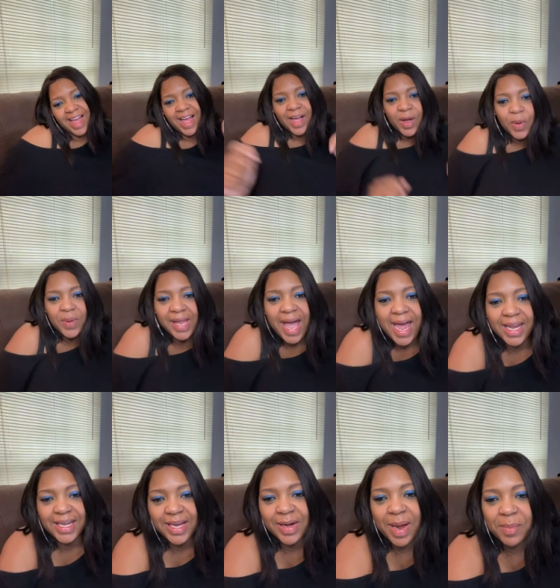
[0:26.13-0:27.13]
Who we got in
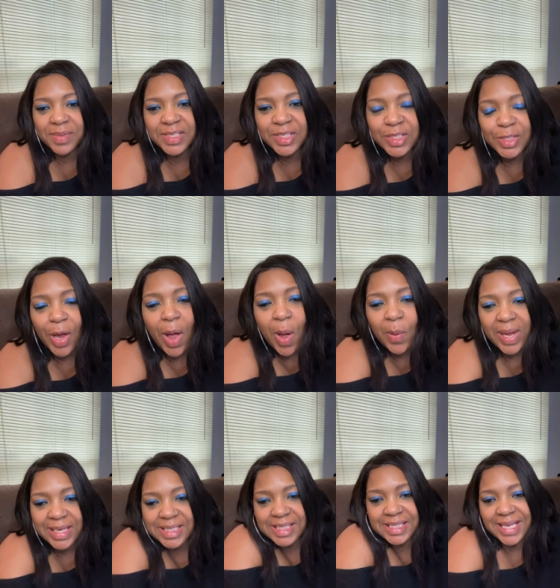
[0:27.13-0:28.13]
here? I'm so
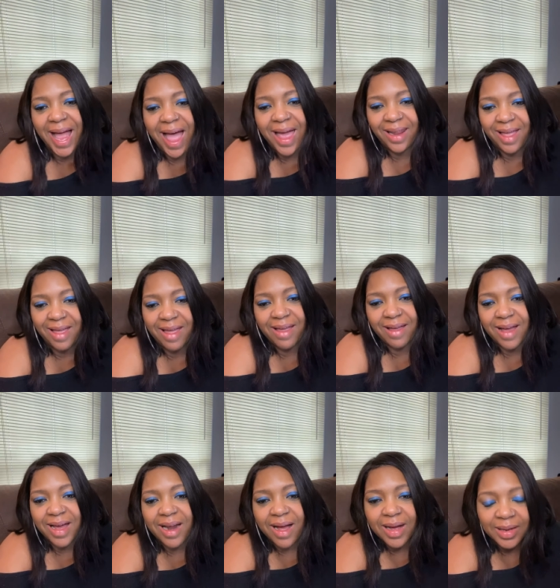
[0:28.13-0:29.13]

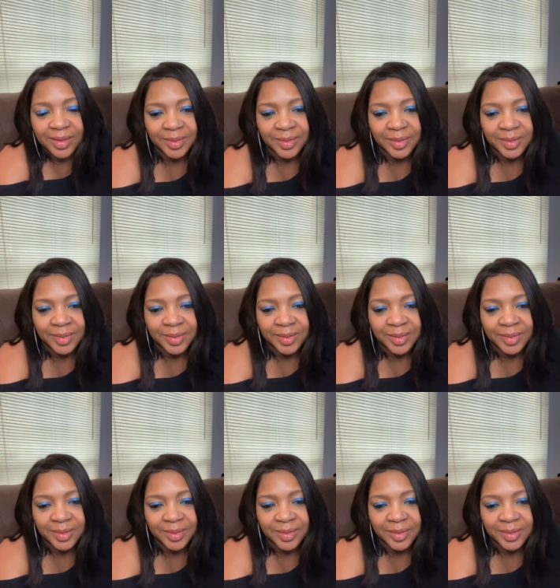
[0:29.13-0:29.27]
excited.